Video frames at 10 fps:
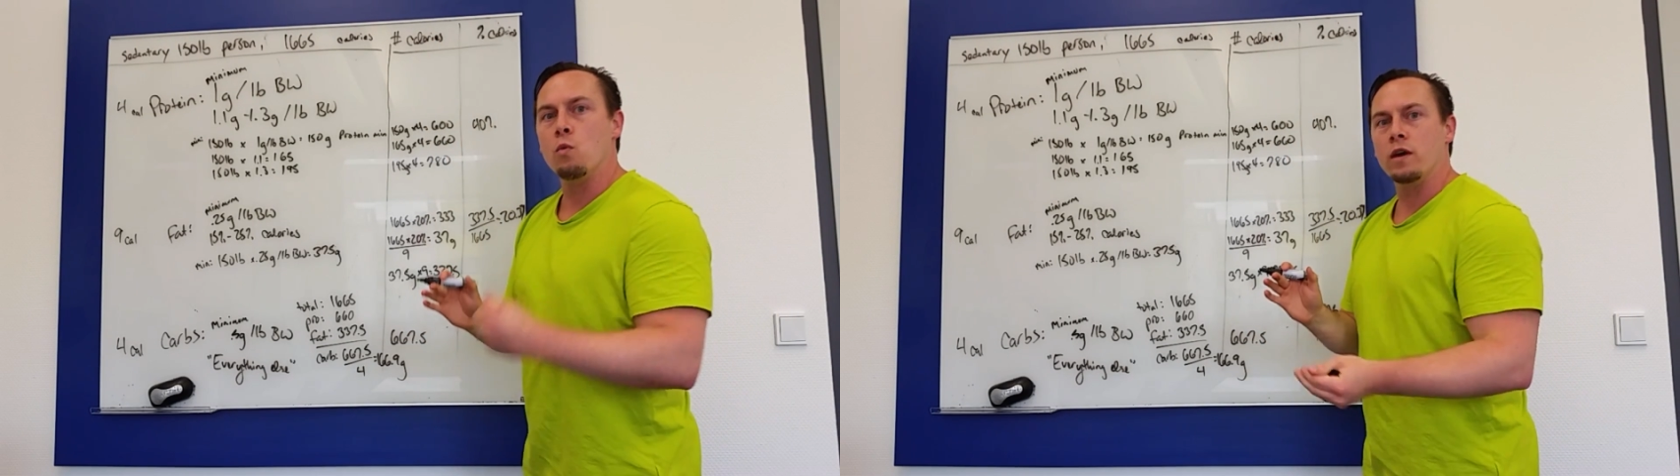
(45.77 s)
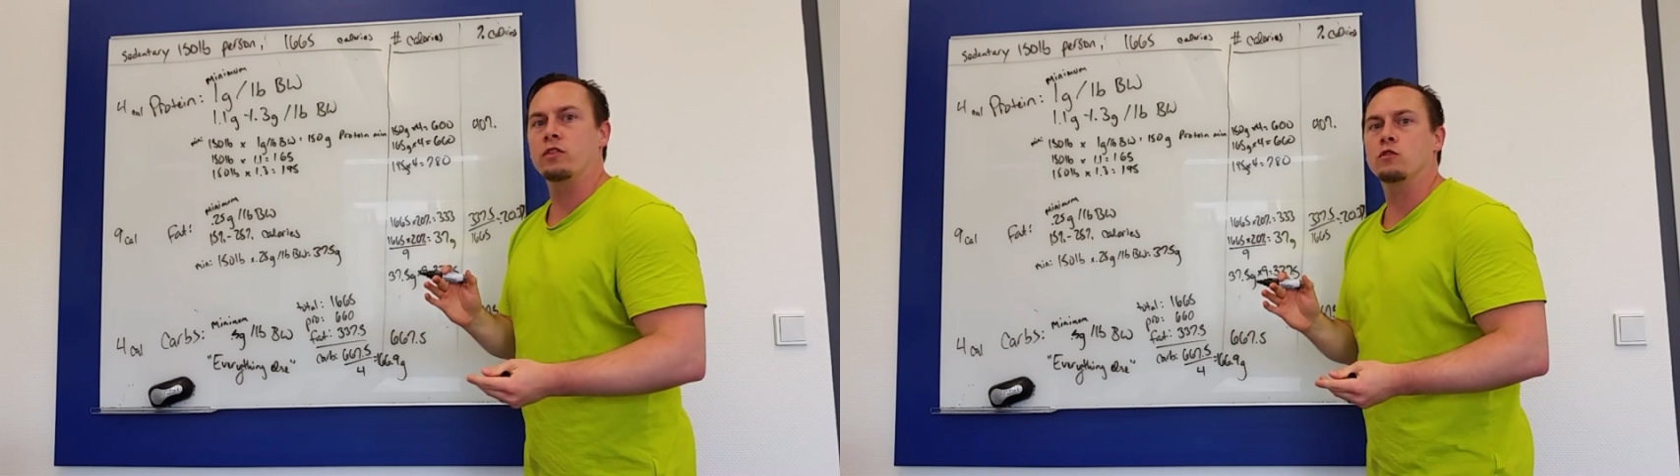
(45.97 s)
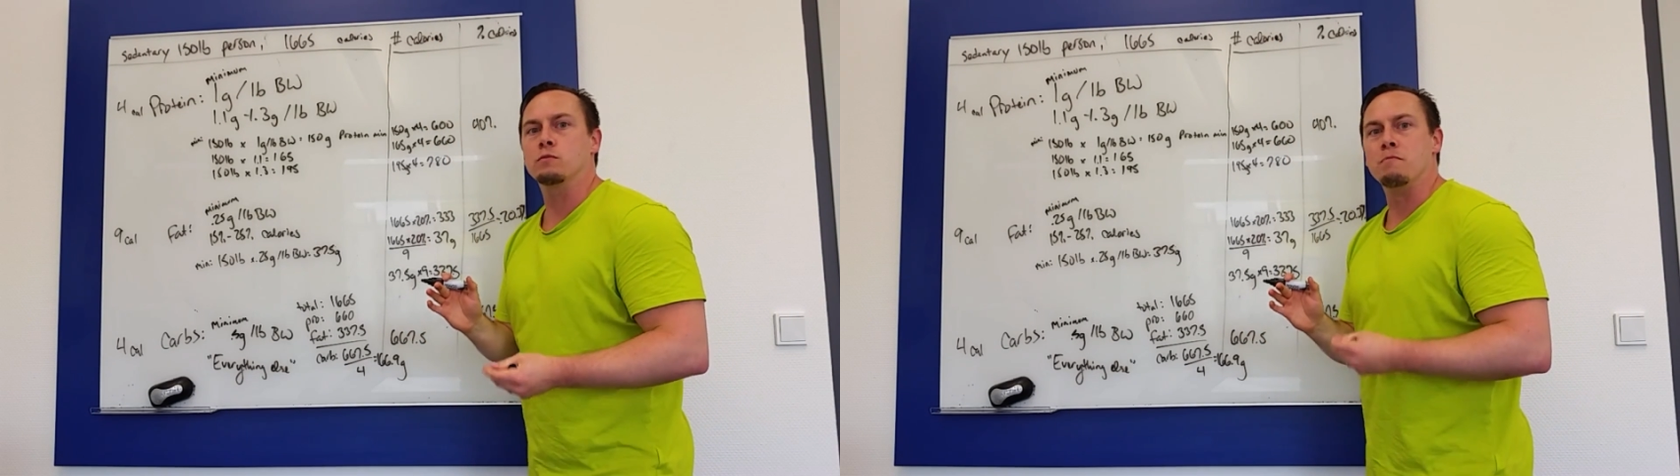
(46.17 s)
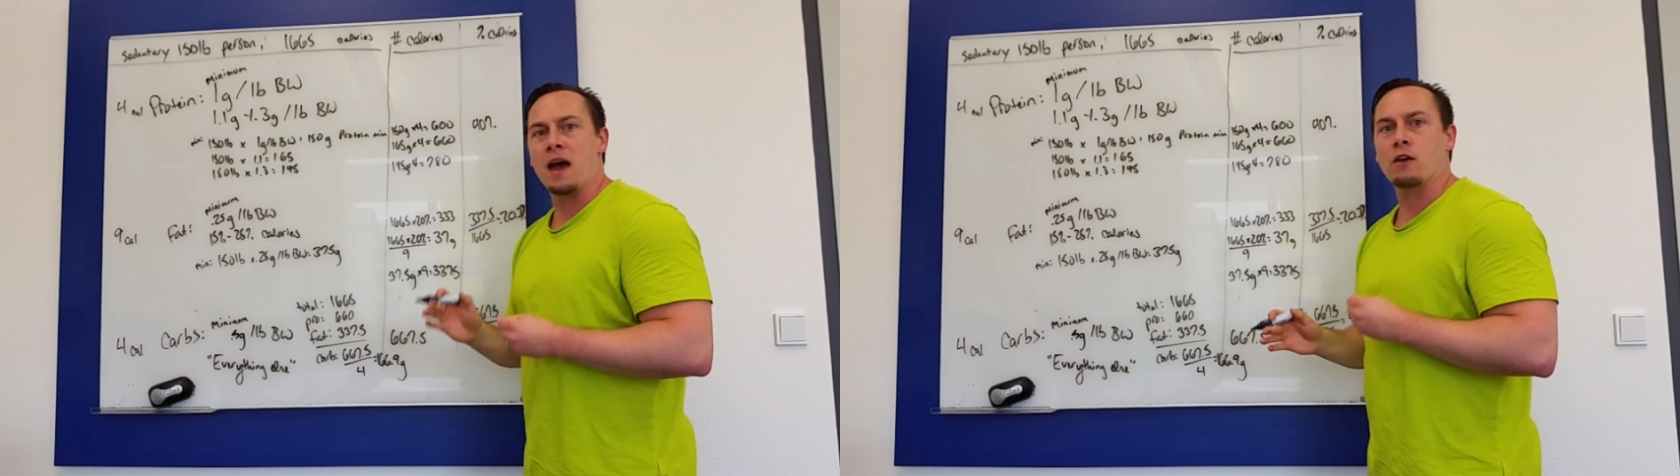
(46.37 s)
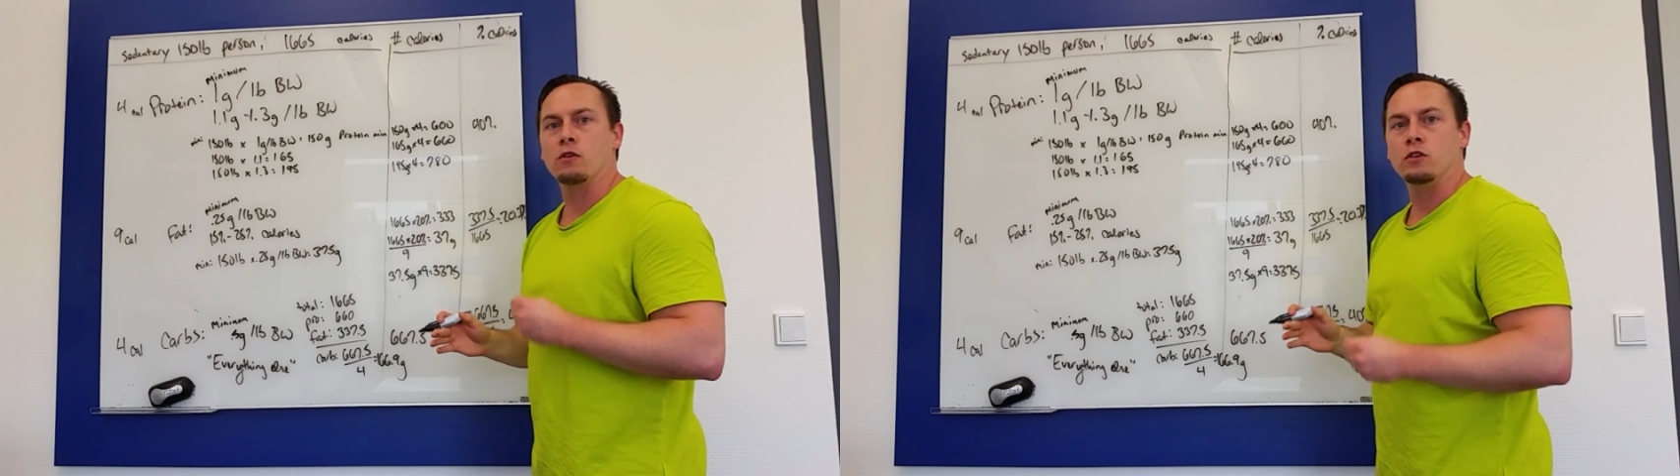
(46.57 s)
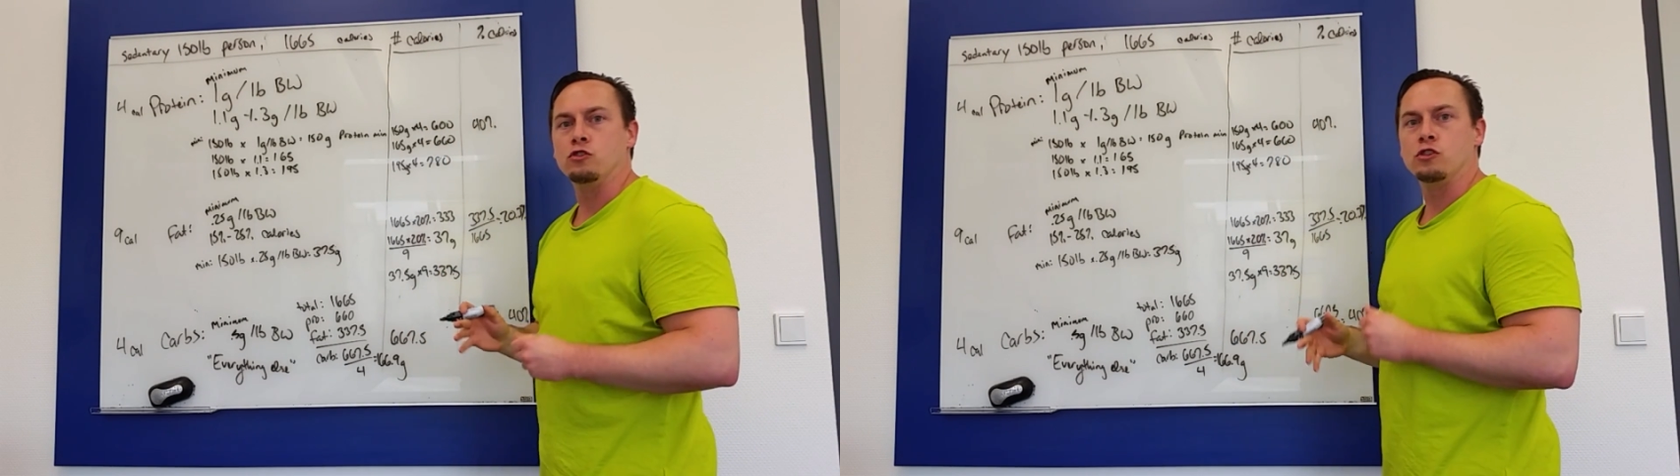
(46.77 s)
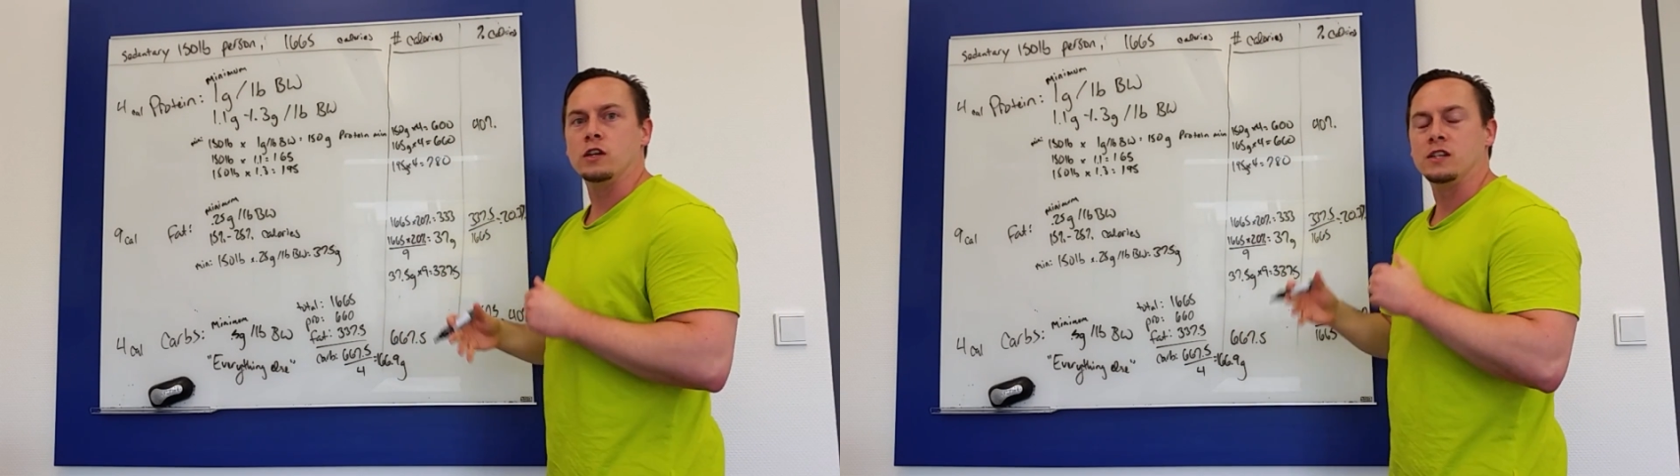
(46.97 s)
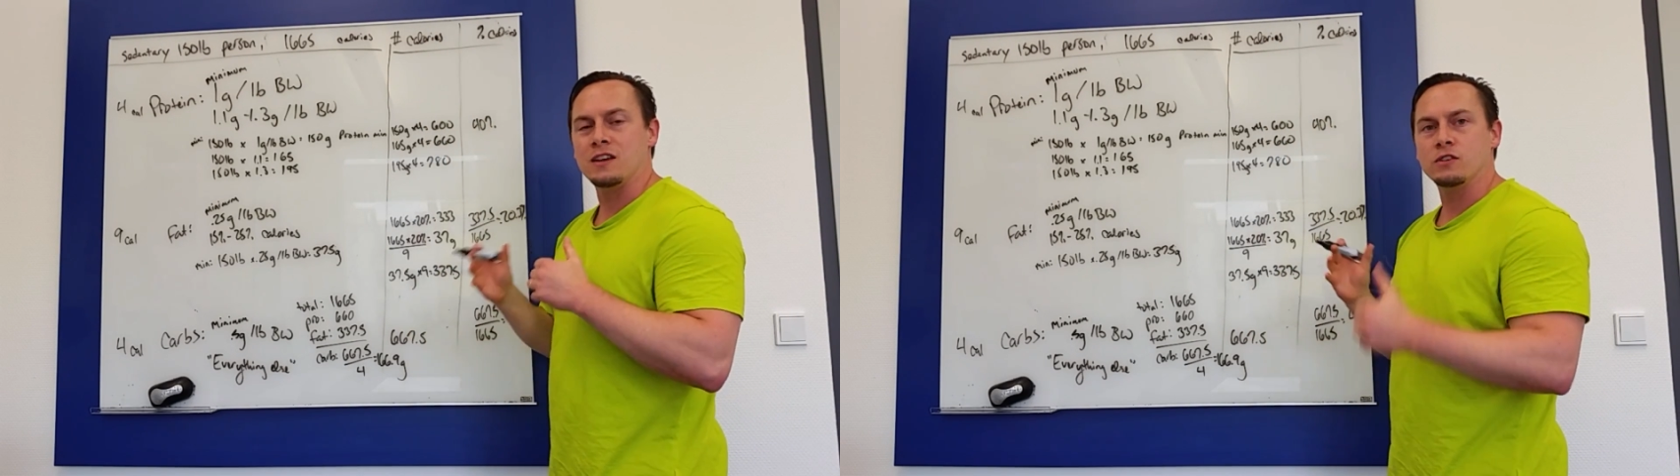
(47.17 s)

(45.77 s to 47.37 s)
what those macronutrients,